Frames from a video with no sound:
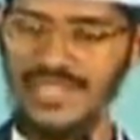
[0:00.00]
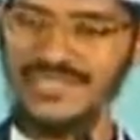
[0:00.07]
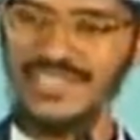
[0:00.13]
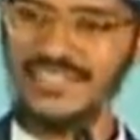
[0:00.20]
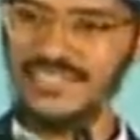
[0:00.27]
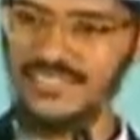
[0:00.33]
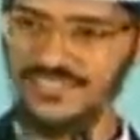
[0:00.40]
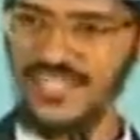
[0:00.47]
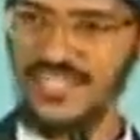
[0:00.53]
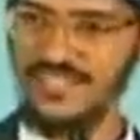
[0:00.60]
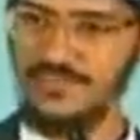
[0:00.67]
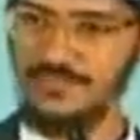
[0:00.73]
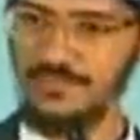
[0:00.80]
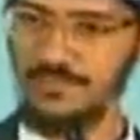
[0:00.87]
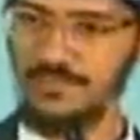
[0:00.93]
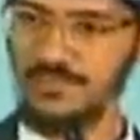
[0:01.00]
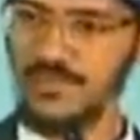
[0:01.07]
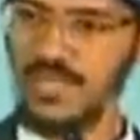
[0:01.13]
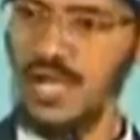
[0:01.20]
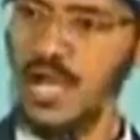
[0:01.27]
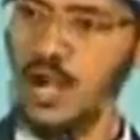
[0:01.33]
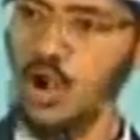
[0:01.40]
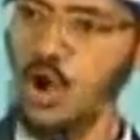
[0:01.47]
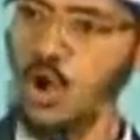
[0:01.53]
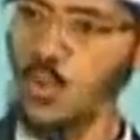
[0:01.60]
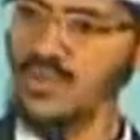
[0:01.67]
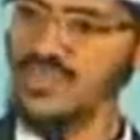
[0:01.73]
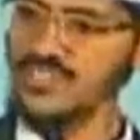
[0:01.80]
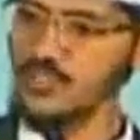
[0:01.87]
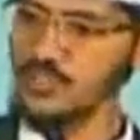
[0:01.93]
that the sun,
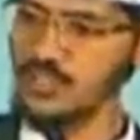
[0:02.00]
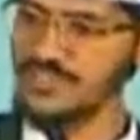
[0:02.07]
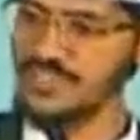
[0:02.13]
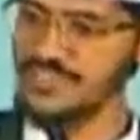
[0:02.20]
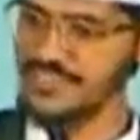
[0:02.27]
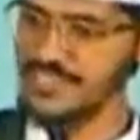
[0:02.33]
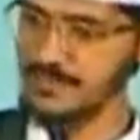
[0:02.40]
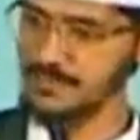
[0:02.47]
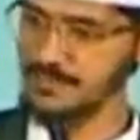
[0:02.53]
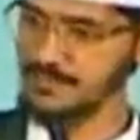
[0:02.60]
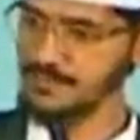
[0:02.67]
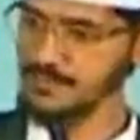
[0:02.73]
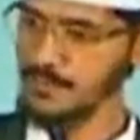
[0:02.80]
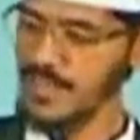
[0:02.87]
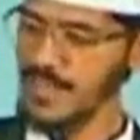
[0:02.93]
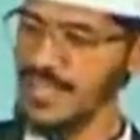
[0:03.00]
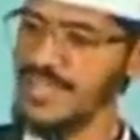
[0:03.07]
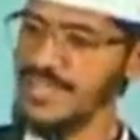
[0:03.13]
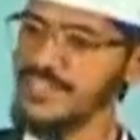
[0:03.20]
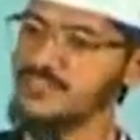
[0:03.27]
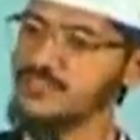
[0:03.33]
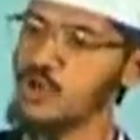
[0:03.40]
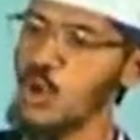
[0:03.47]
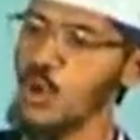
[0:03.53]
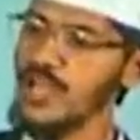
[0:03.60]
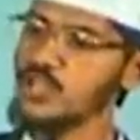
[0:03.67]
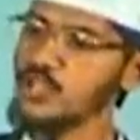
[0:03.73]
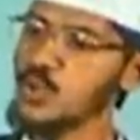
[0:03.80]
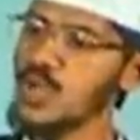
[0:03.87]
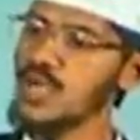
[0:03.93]
along with the solar system, it is
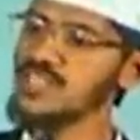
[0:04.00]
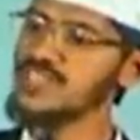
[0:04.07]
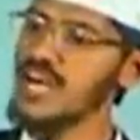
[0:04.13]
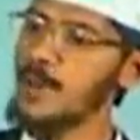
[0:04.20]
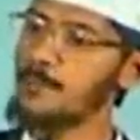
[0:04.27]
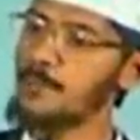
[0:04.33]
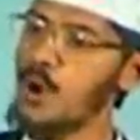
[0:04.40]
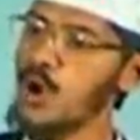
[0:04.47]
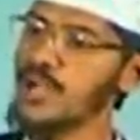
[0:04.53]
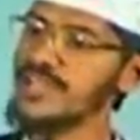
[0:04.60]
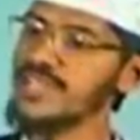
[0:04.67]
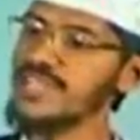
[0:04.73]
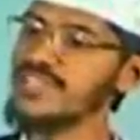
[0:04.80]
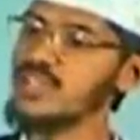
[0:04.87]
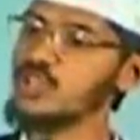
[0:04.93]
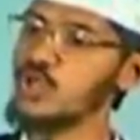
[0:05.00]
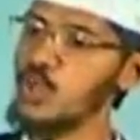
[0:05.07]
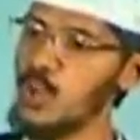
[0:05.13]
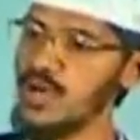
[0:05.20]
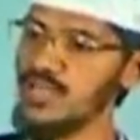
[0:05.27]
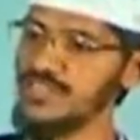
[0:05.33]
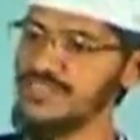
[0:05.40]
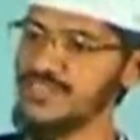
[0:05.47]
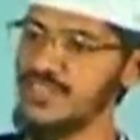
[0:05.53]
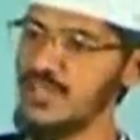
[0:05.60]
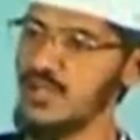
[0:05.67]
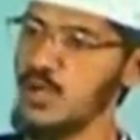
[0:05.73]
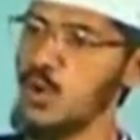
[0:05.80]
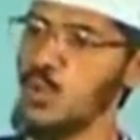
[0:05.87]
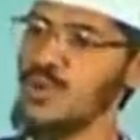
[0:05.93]
going towards a point in the universe
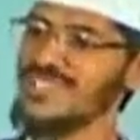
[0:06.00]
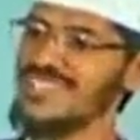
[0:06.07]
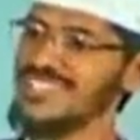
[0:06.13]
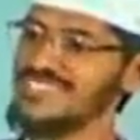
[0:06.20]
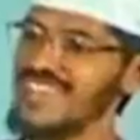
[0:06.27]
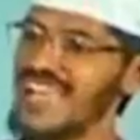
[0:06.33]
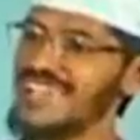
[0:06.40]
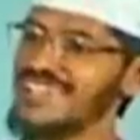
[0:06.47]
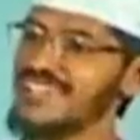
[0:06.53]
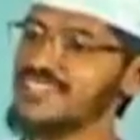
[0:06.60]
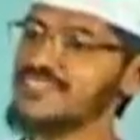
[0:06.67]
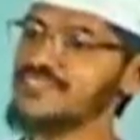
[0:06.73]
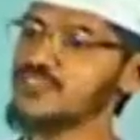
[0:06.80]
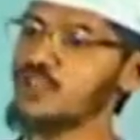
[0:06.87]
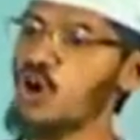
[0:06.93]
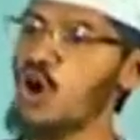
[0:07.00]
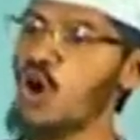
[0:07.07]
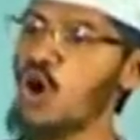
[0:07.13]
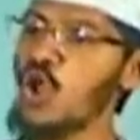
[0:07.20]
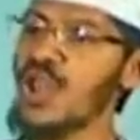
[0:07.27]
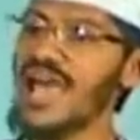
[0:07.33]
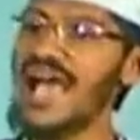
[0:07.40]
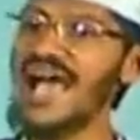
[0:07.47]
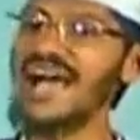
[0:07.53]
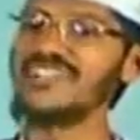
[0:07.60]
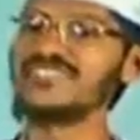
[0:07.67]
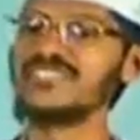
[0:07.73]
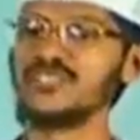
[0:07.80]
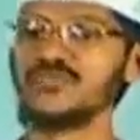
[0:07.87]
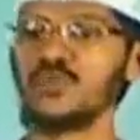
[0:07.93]
which the scientists call
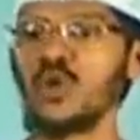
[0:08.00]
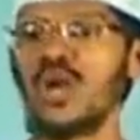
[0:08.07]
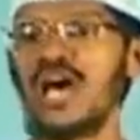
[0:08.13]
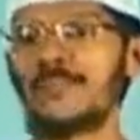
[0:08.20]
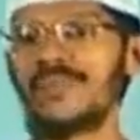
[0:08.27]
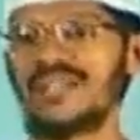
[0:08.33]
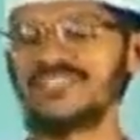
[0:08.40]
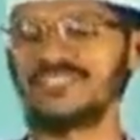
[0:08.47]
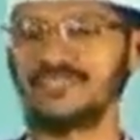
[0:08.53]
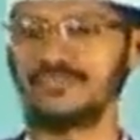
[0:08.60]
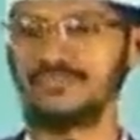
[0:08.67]
as the solar apex.